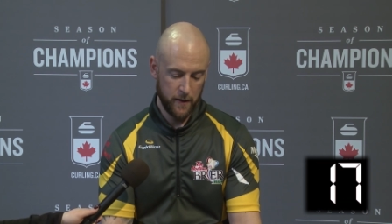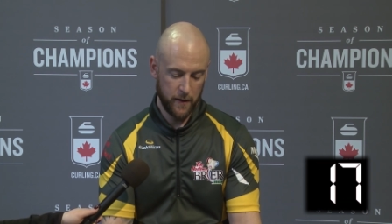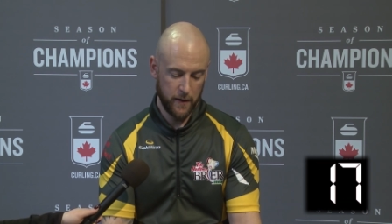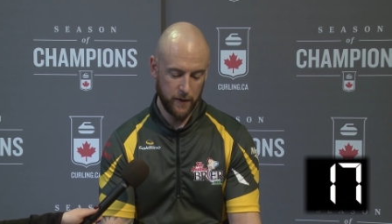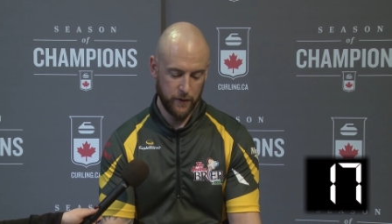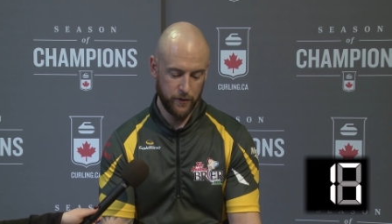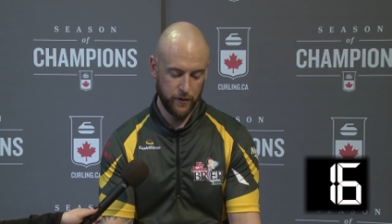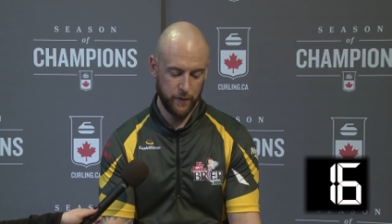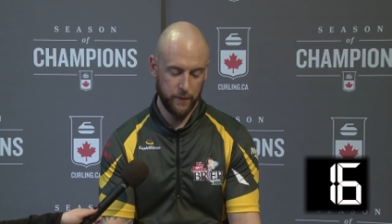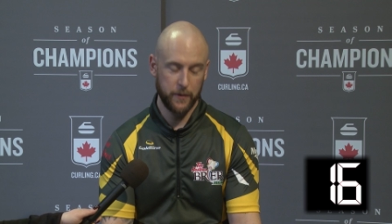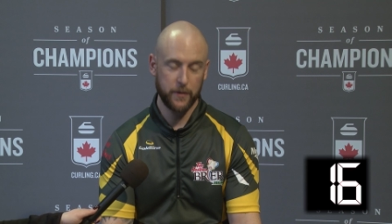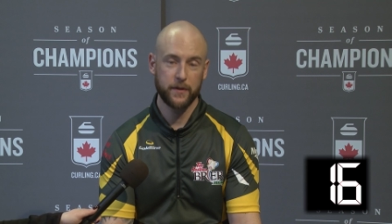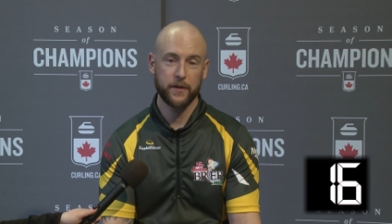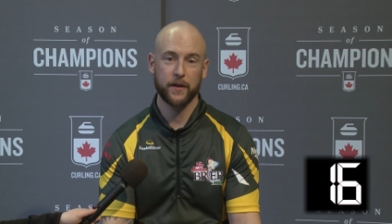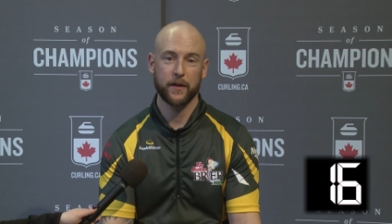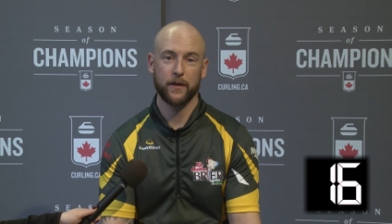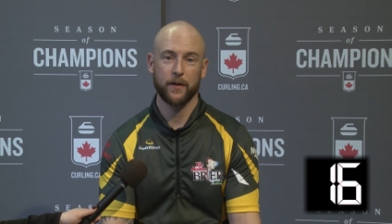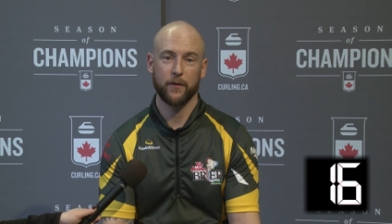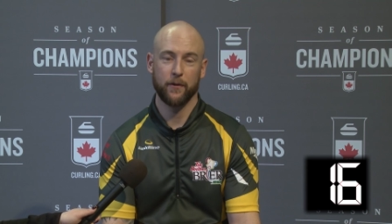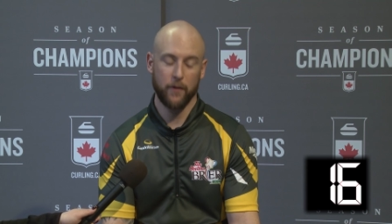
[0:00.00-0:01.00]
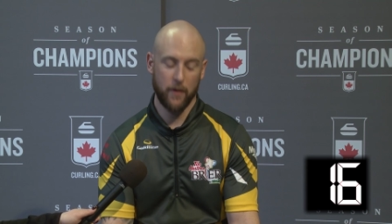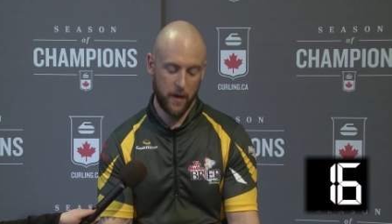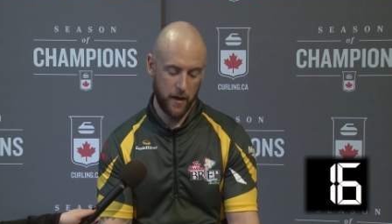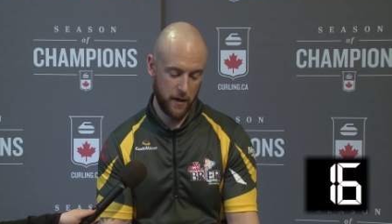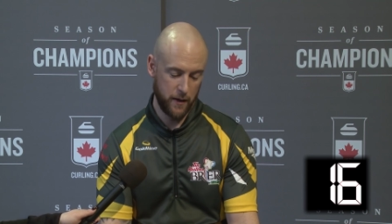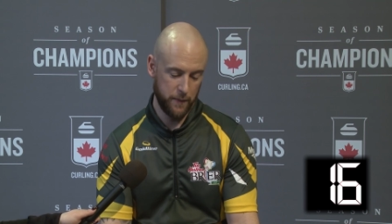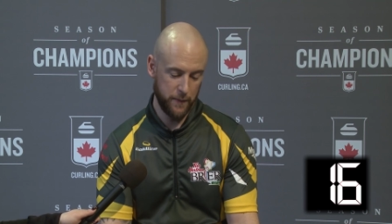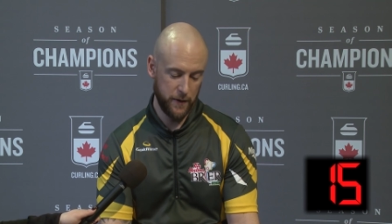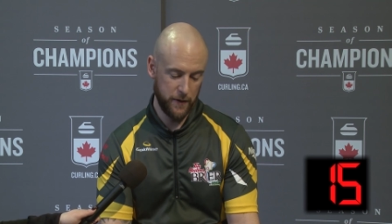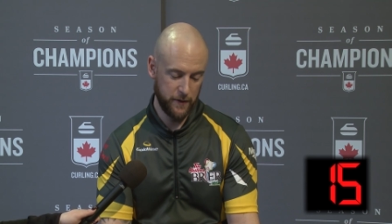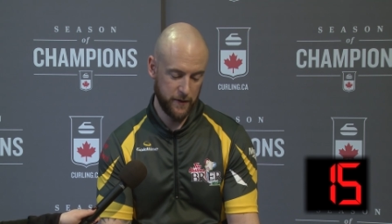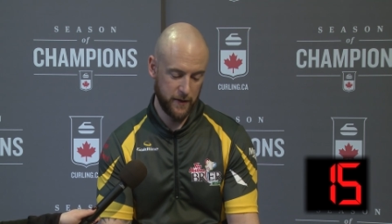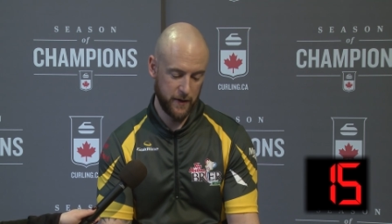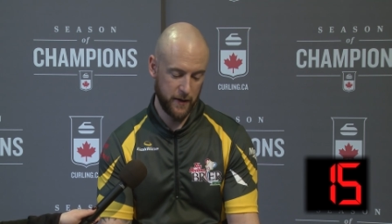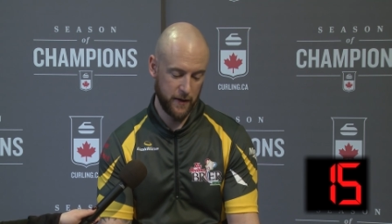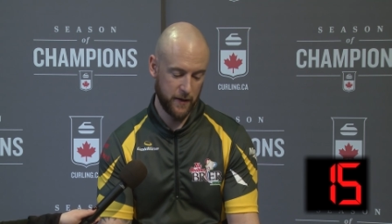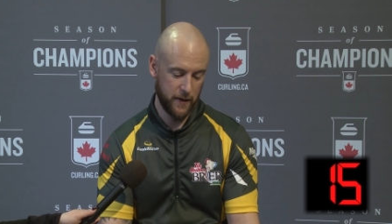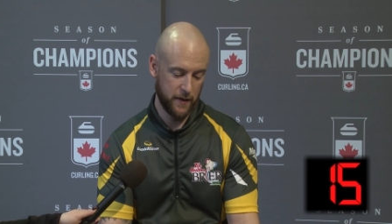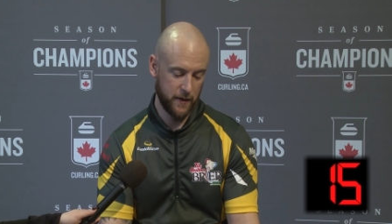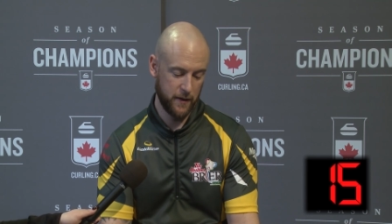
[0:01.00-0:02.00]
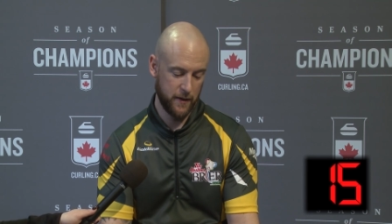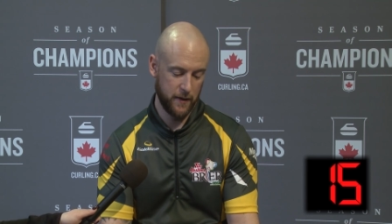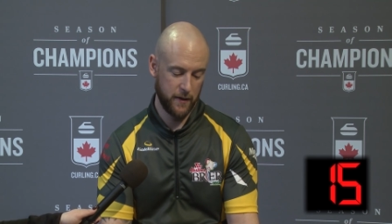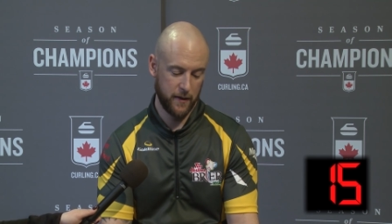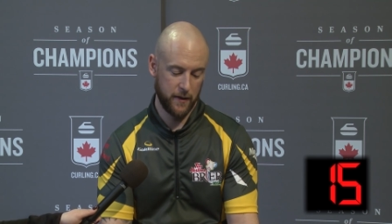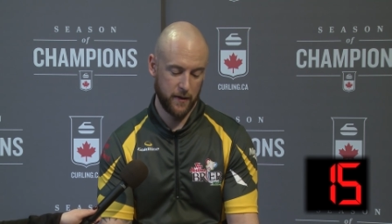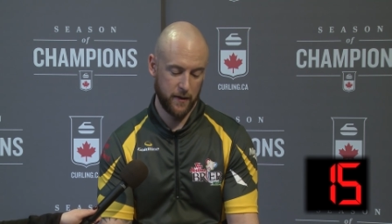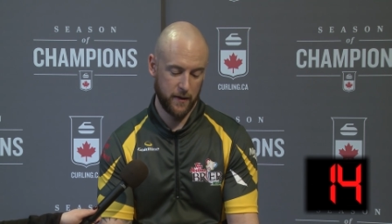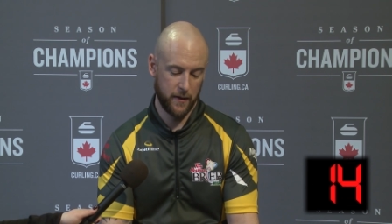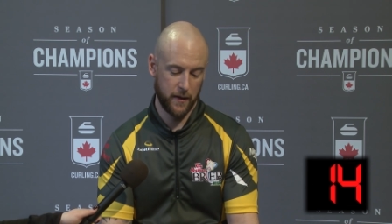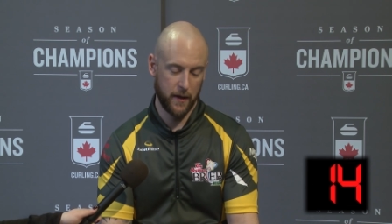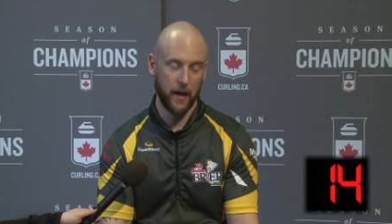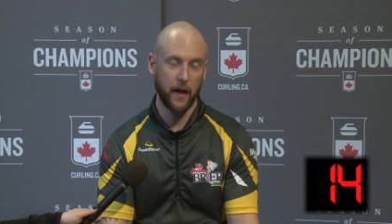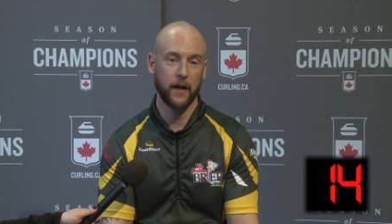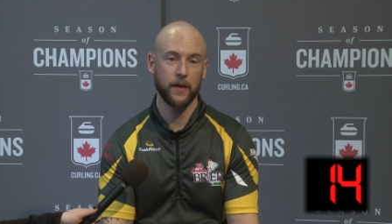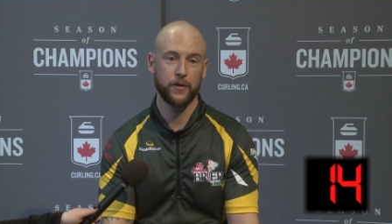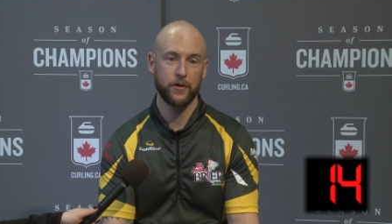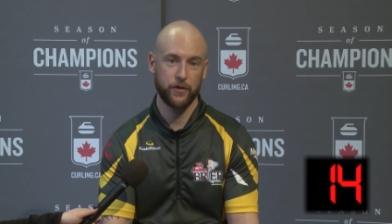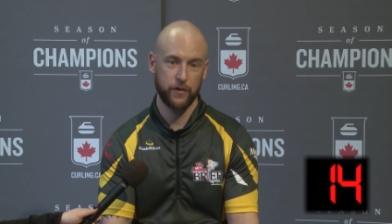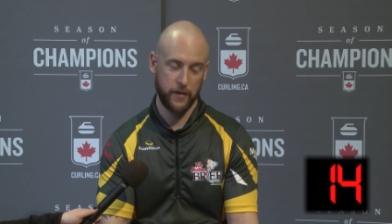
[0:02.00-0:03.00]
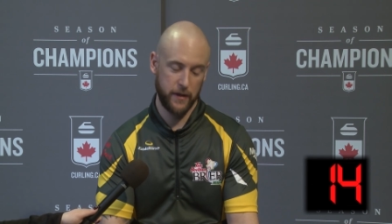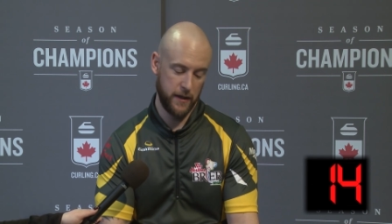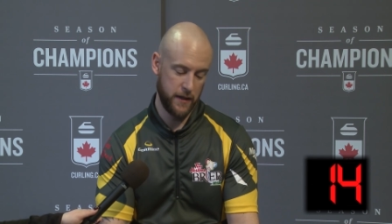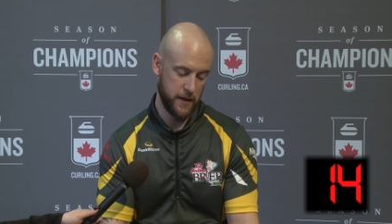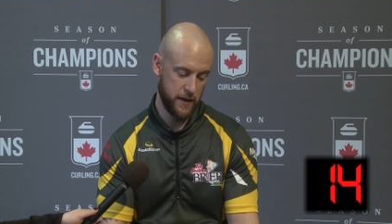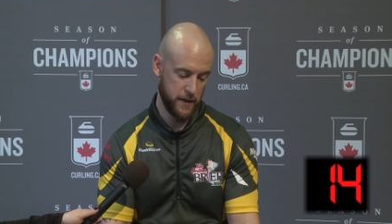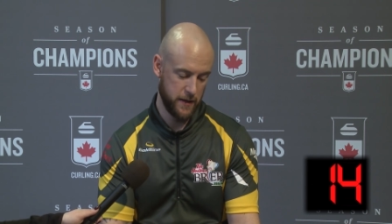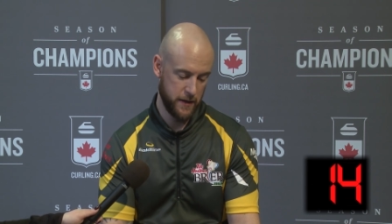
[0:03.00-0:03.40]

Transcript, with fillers: Country music or rock music? Country.